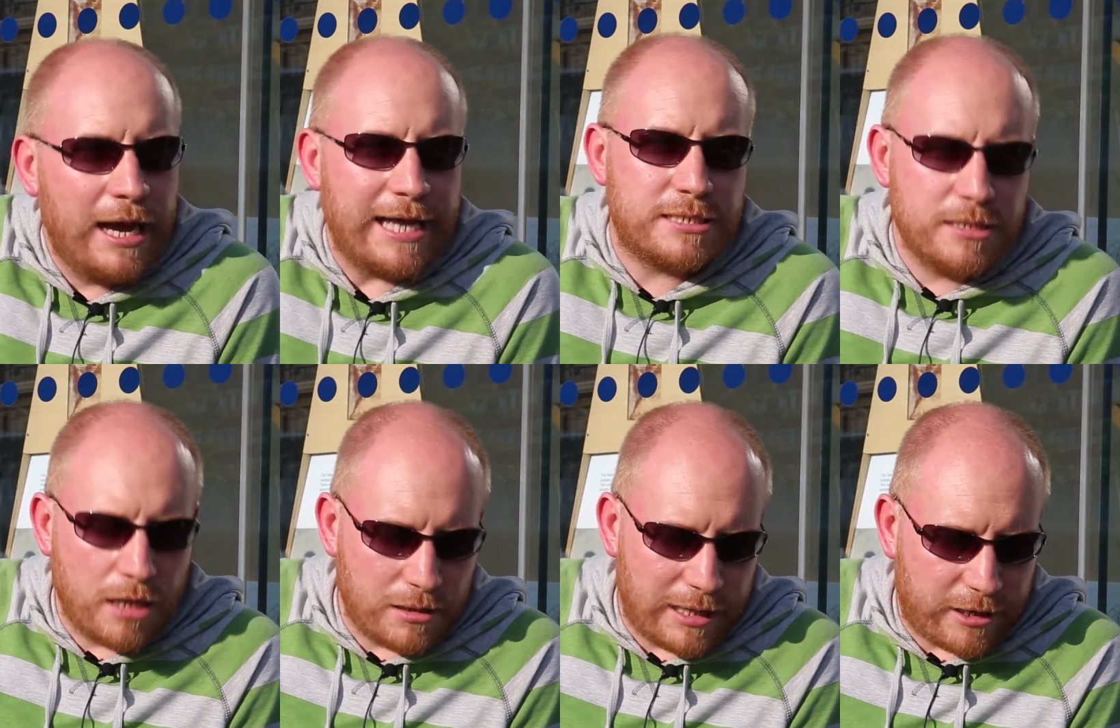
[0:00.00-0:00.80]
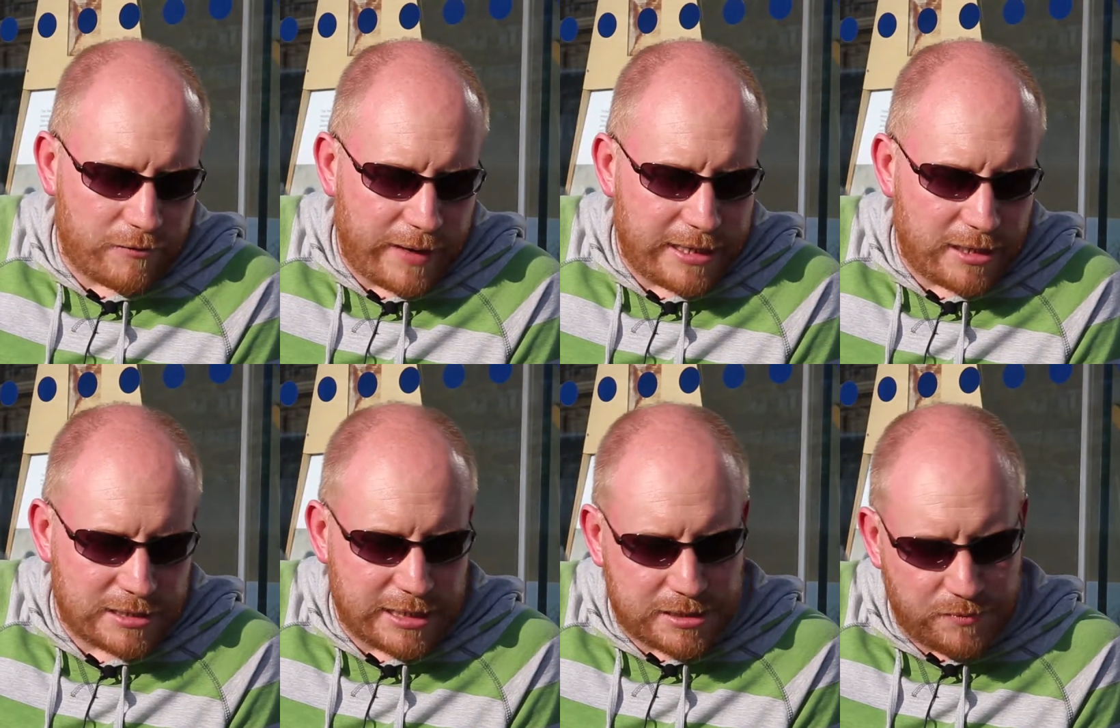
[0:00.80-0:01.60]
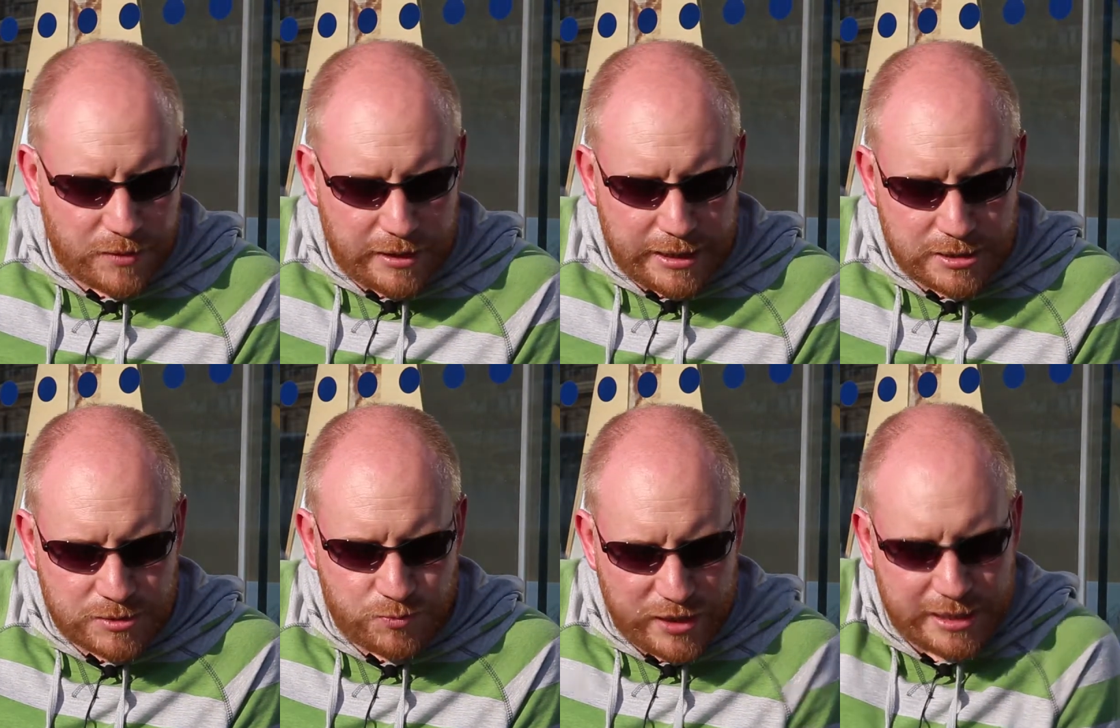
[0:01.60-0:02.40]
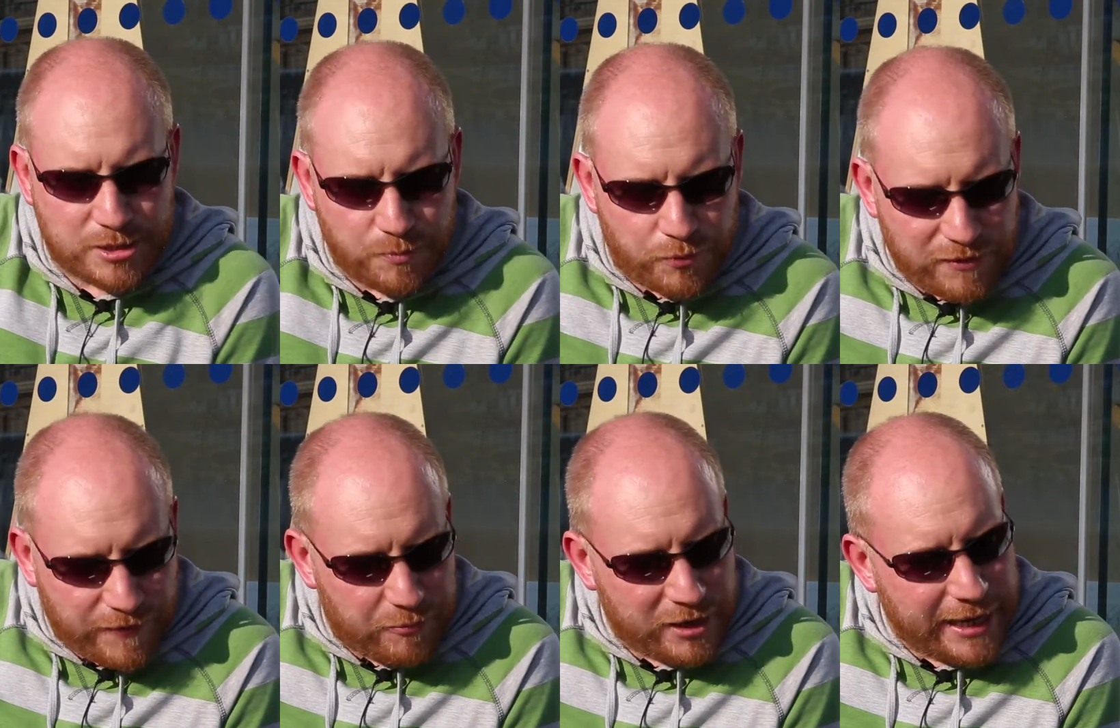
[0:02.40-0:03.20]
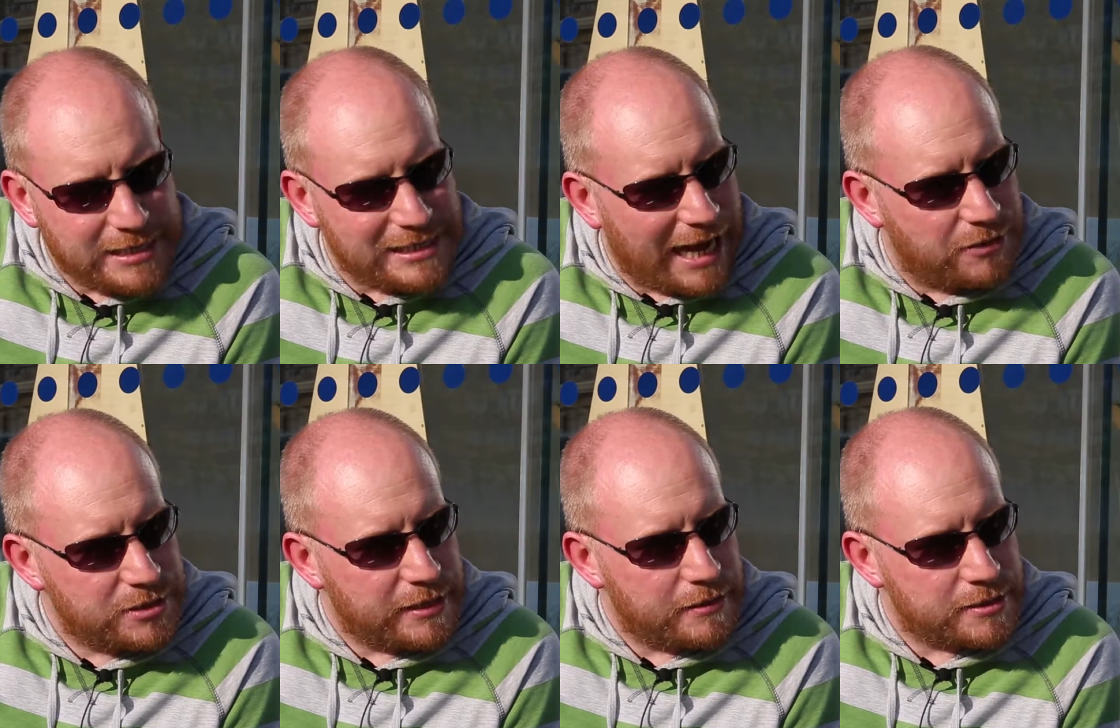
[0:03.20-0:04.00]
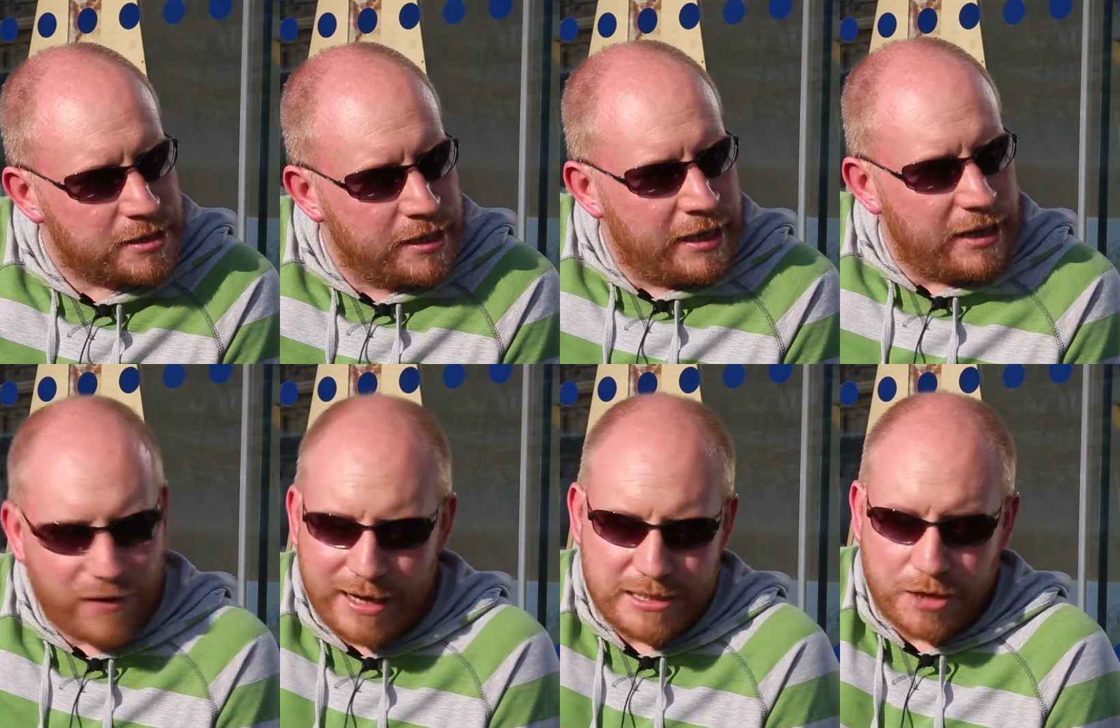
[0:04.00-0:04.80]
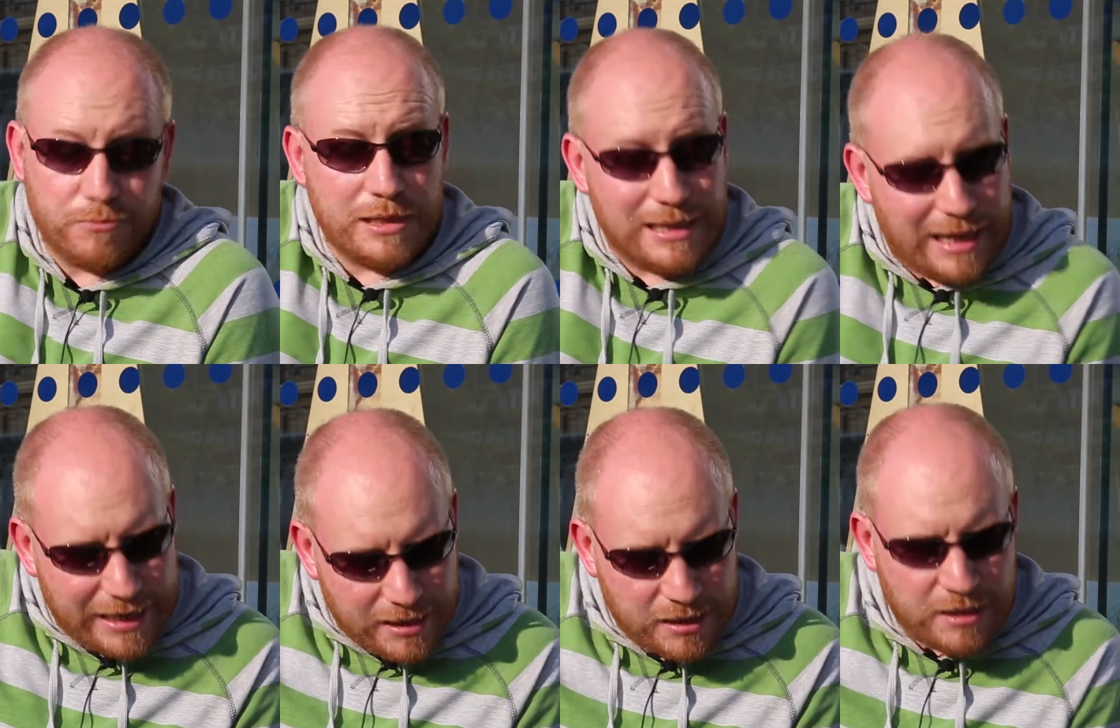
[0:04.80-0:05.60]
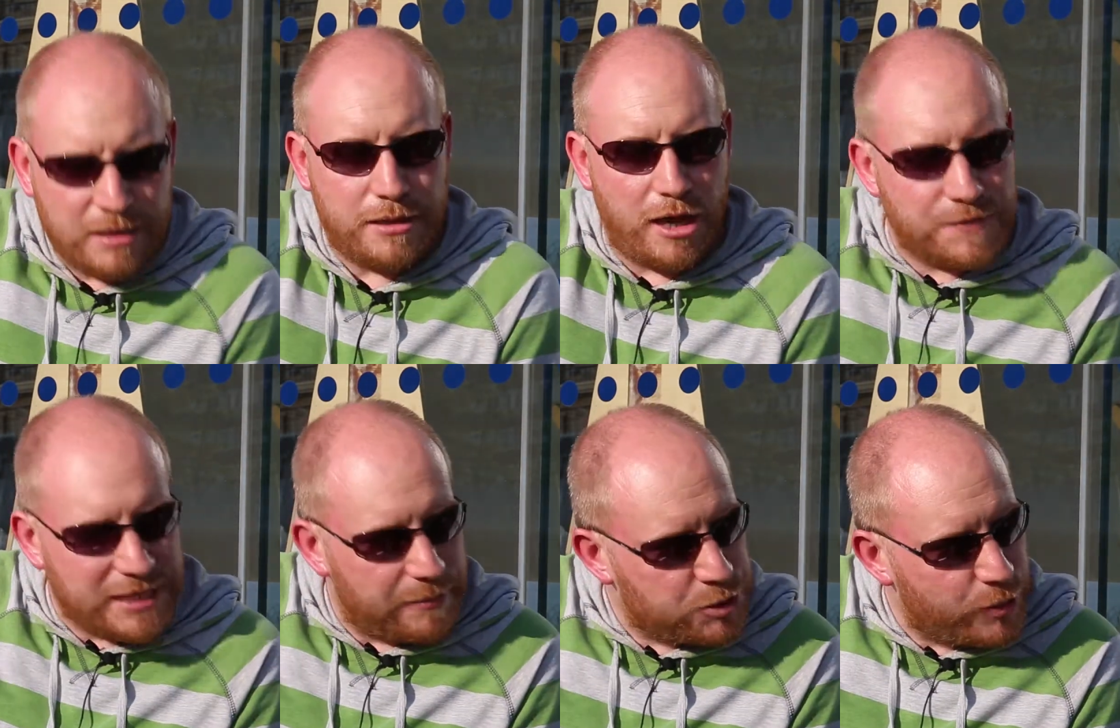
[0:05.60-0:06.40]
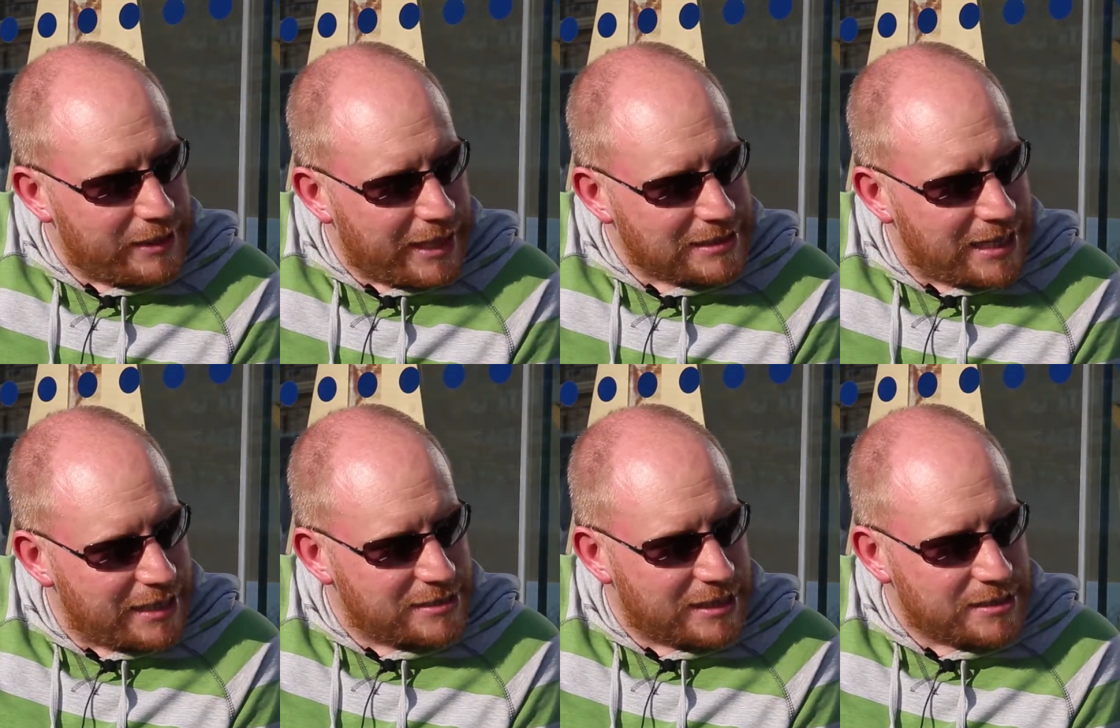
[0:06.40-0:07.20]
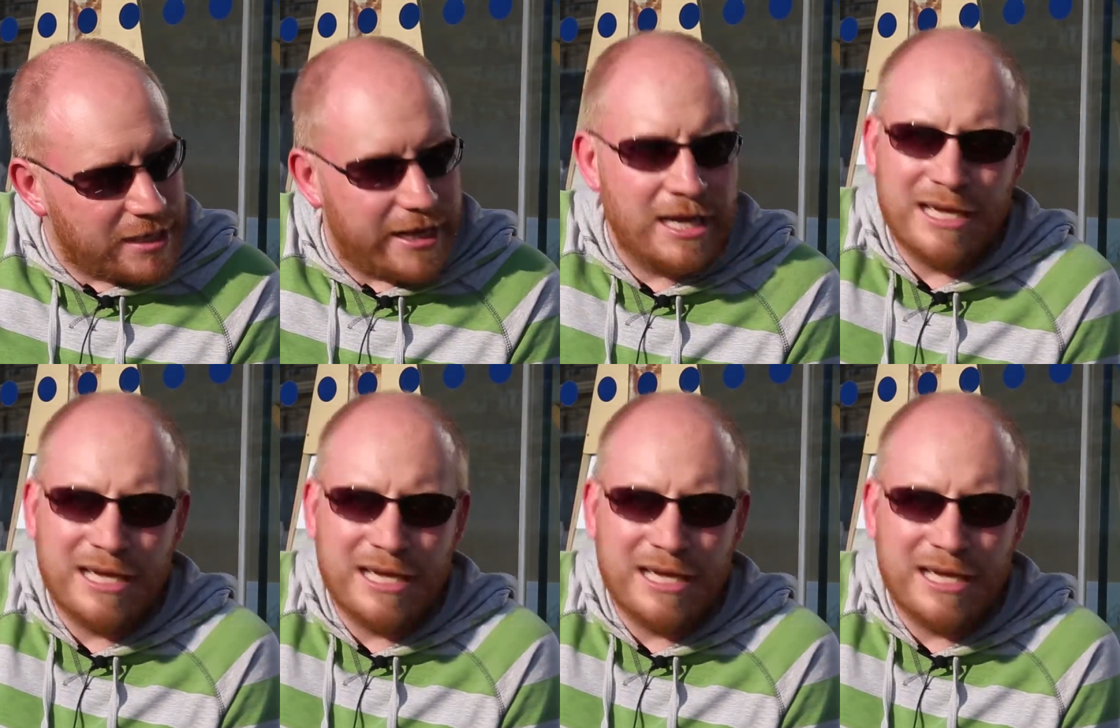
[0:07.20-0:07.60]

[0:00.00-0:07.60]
It's not like a radar system that is within some prefabricated housing that if I don't like the offset between the antennas, let's say,